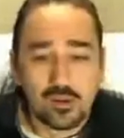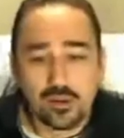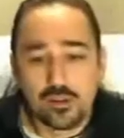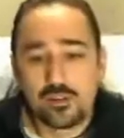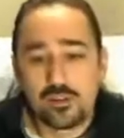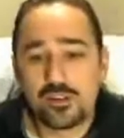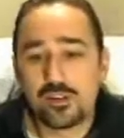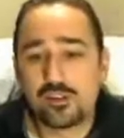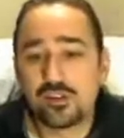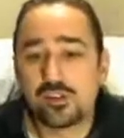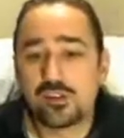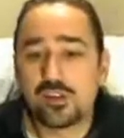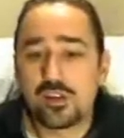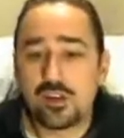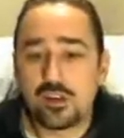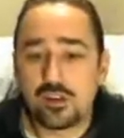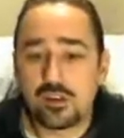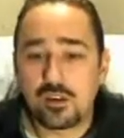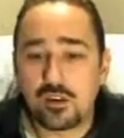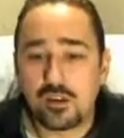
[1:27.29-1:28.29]
Just
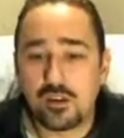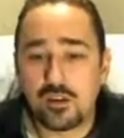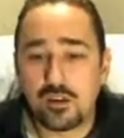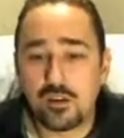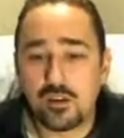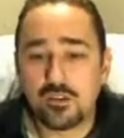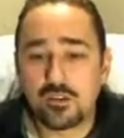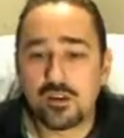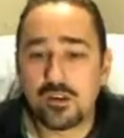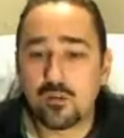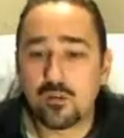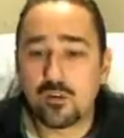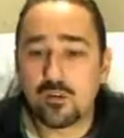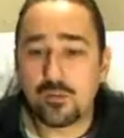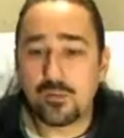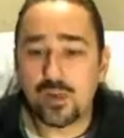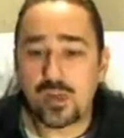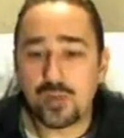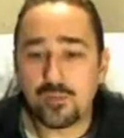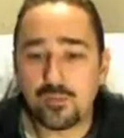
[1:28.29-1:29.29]
think of the number of
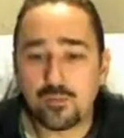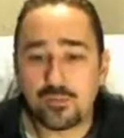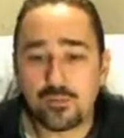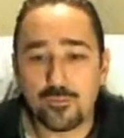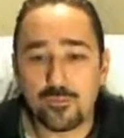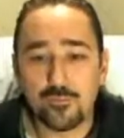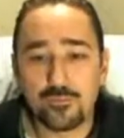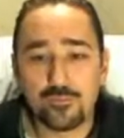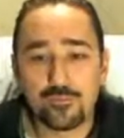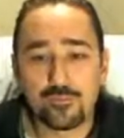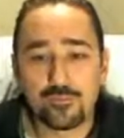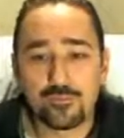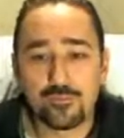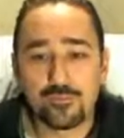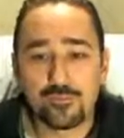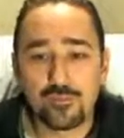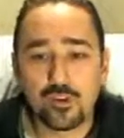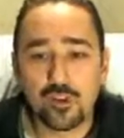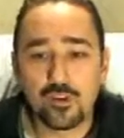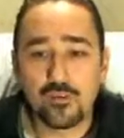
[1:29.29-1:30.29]
people
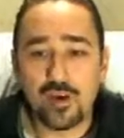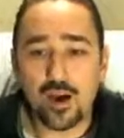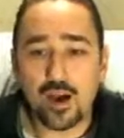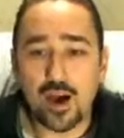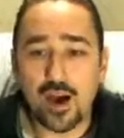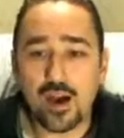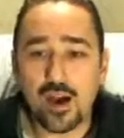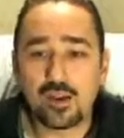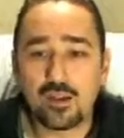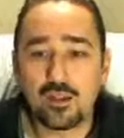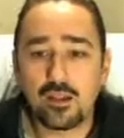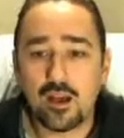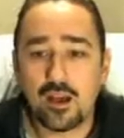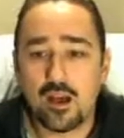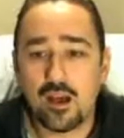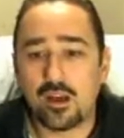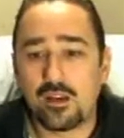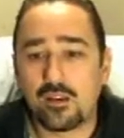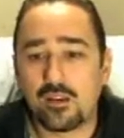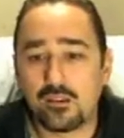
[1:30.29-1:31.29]
who
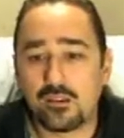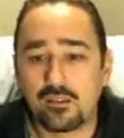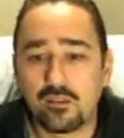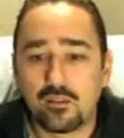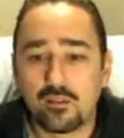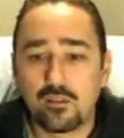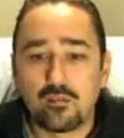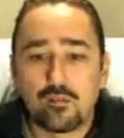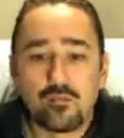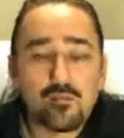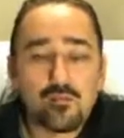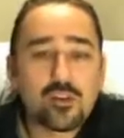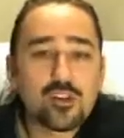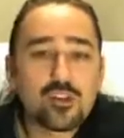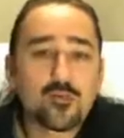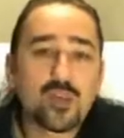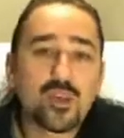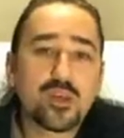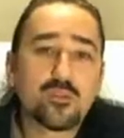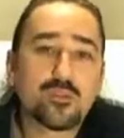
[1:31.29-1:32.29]
idolize
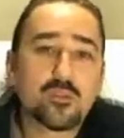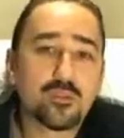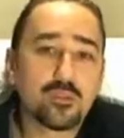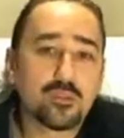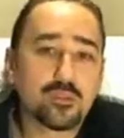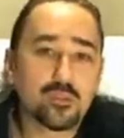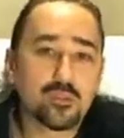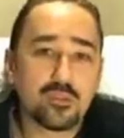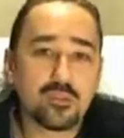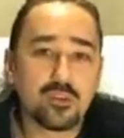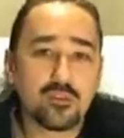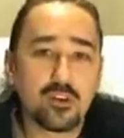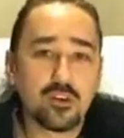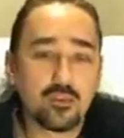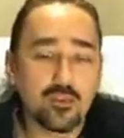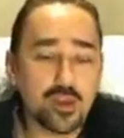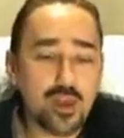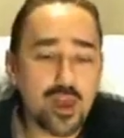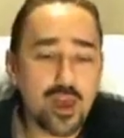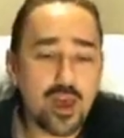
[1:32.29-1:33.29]
rich people. Don't
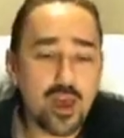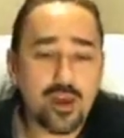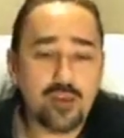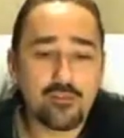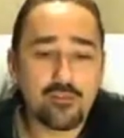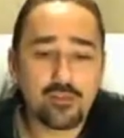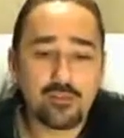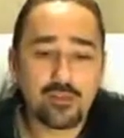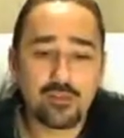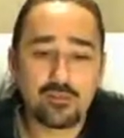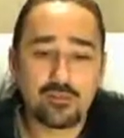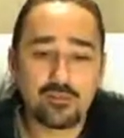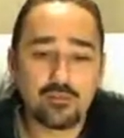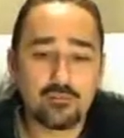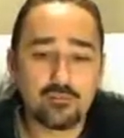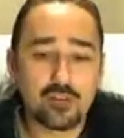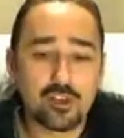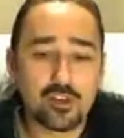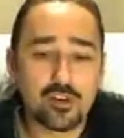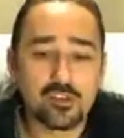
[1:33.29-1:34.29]
we have
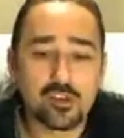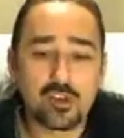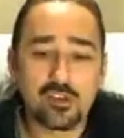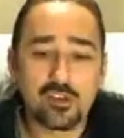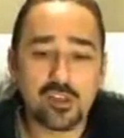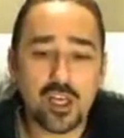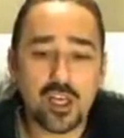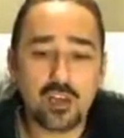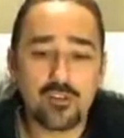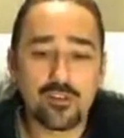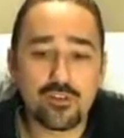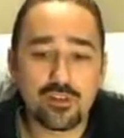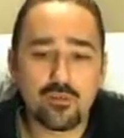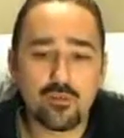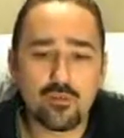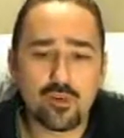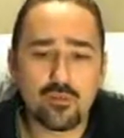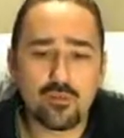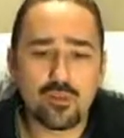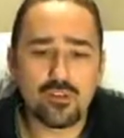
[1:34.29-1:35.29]
shows on television?
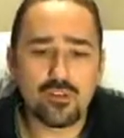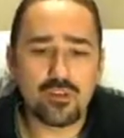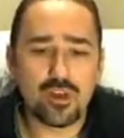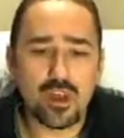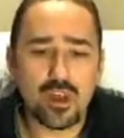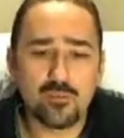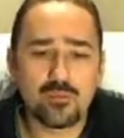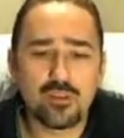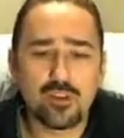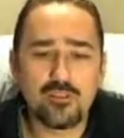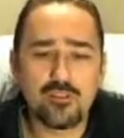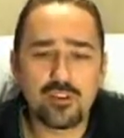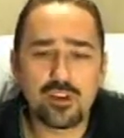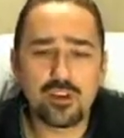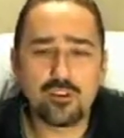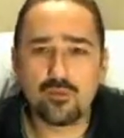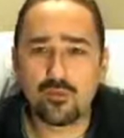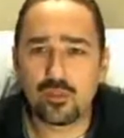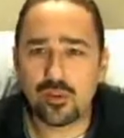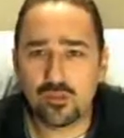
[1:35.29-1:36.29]
What was MTV
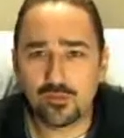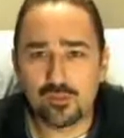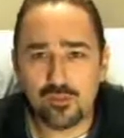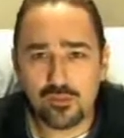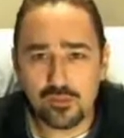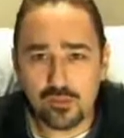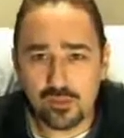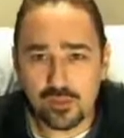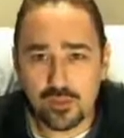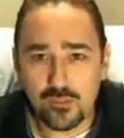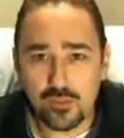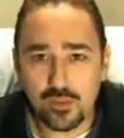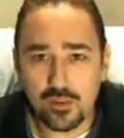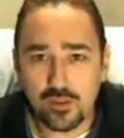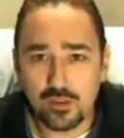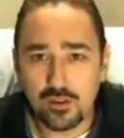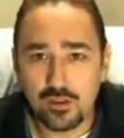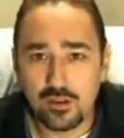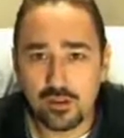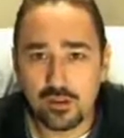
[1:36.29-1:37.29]
Cribs or
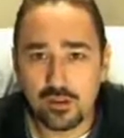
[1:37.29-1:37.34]
something?